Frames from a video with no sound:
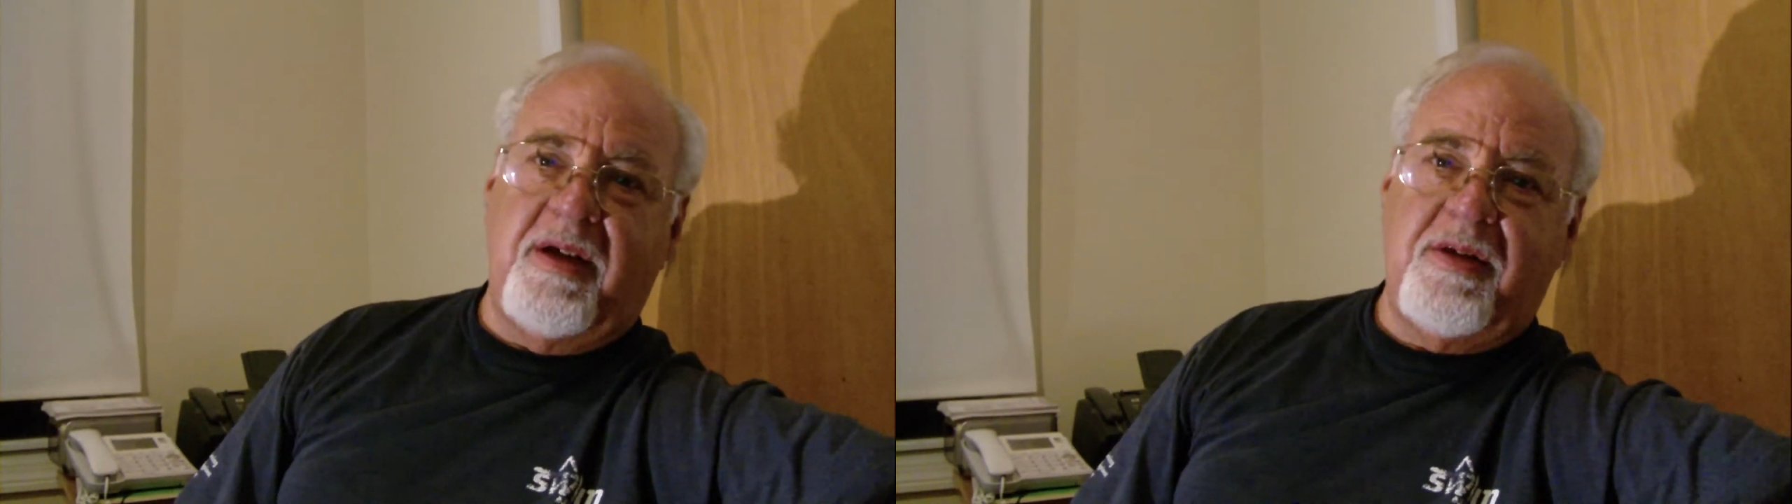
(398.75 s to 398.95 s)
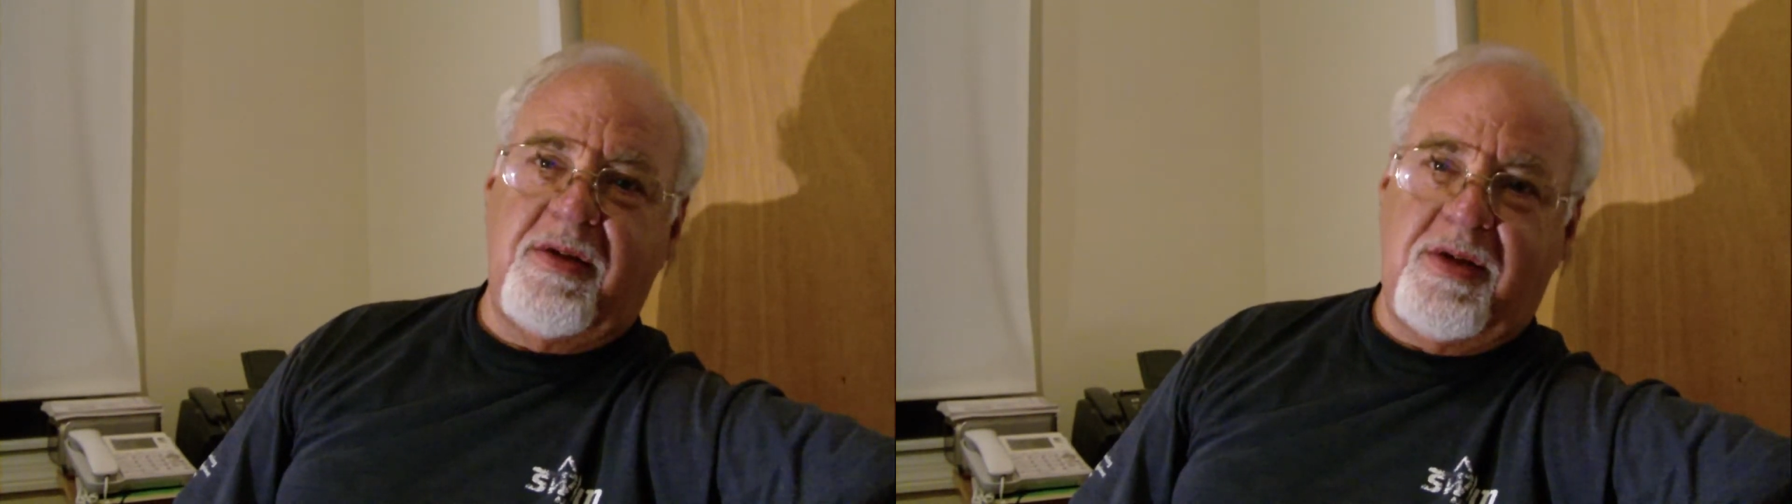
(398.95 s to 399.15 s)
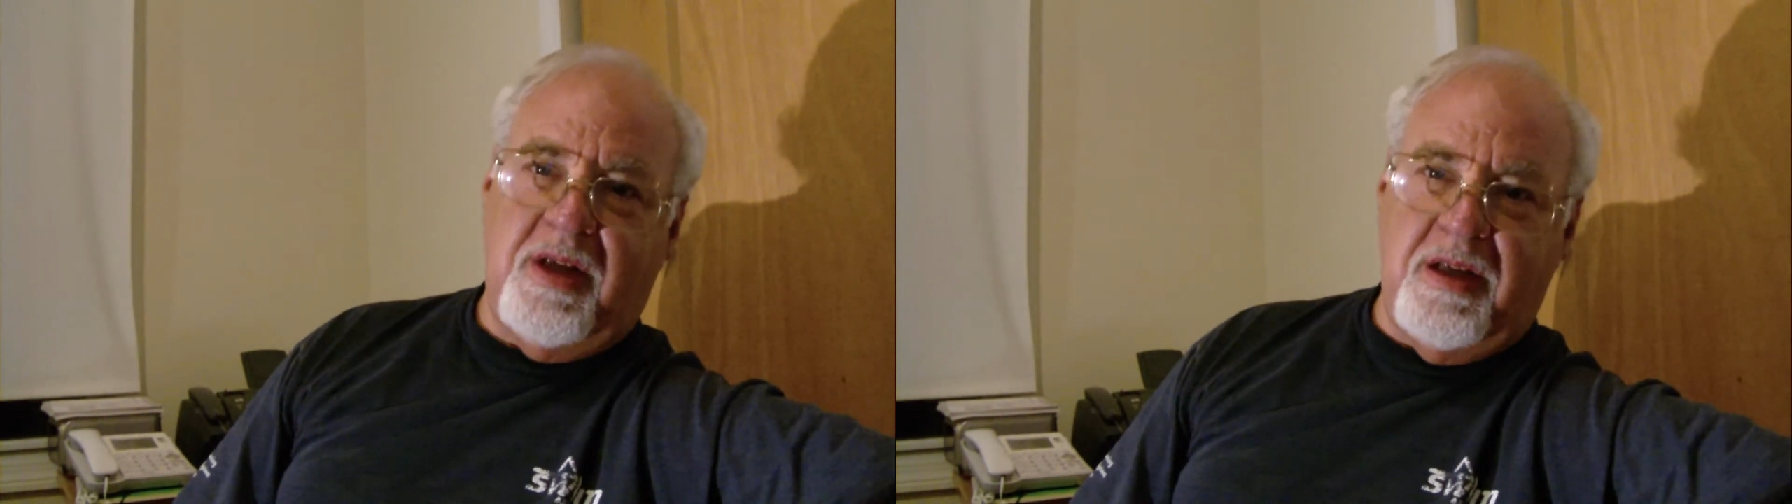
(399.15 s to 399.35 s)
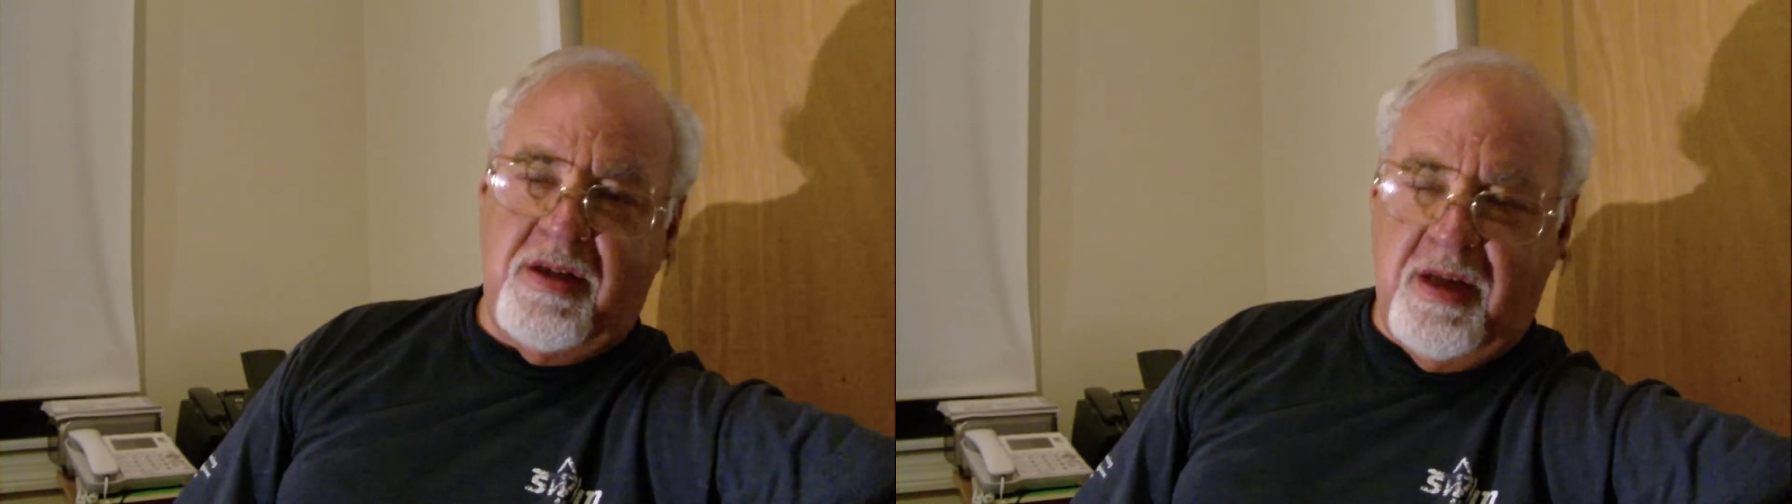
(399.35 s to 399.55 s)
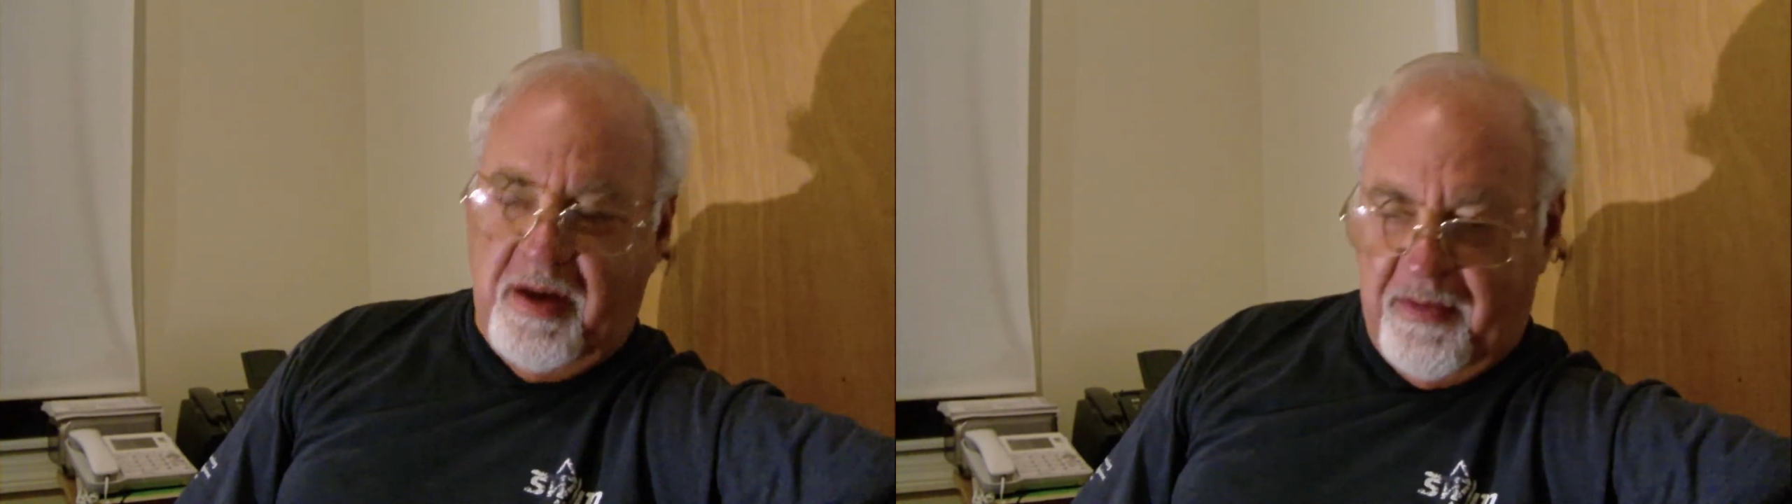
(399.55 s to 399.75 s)
understands
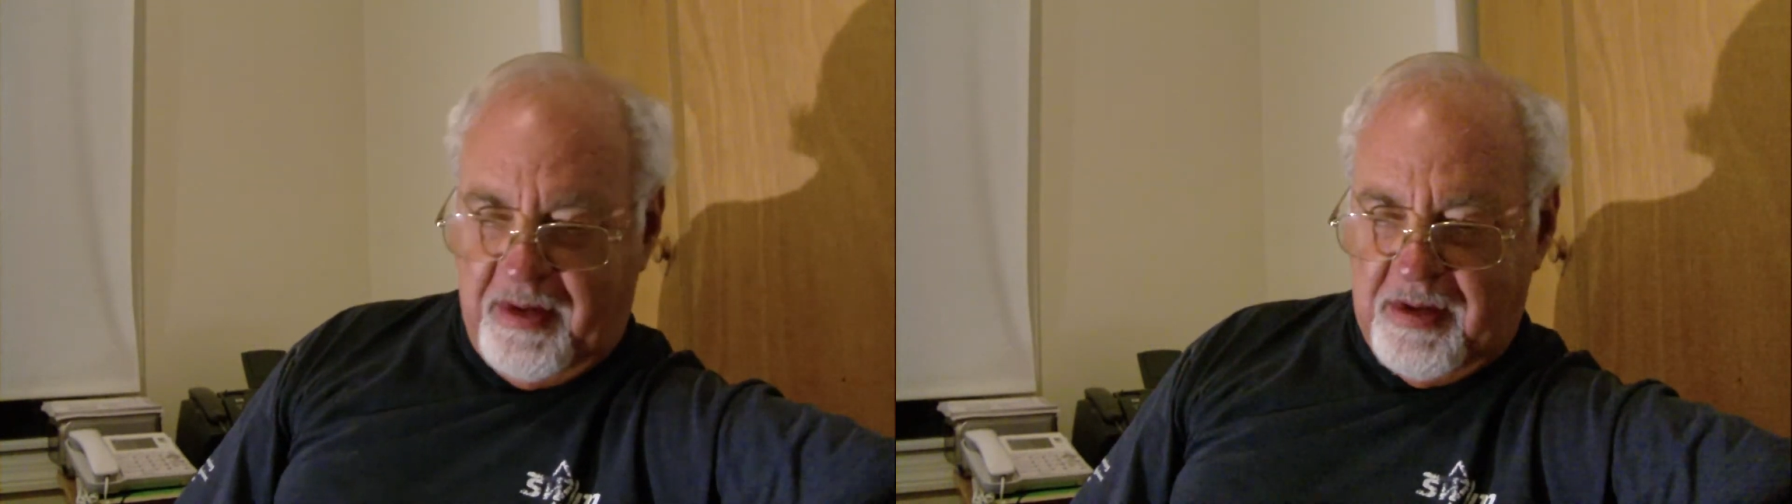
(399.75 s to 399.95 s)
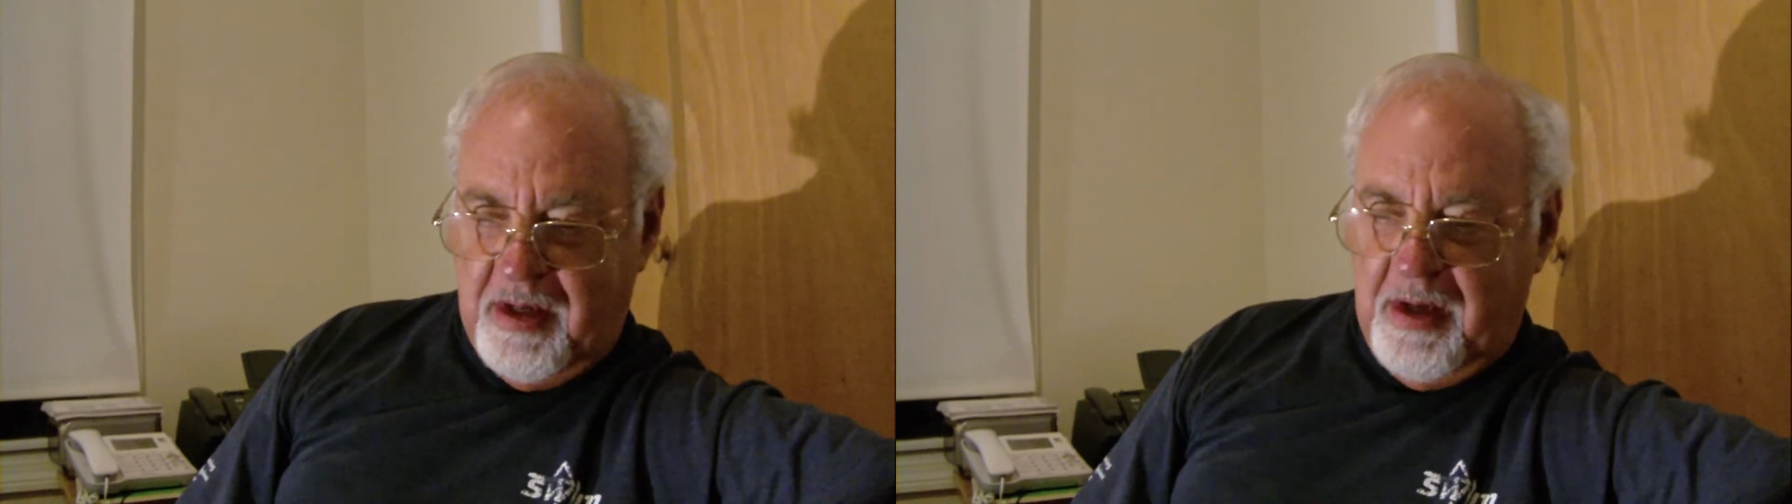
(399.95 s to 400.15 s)
the evidence.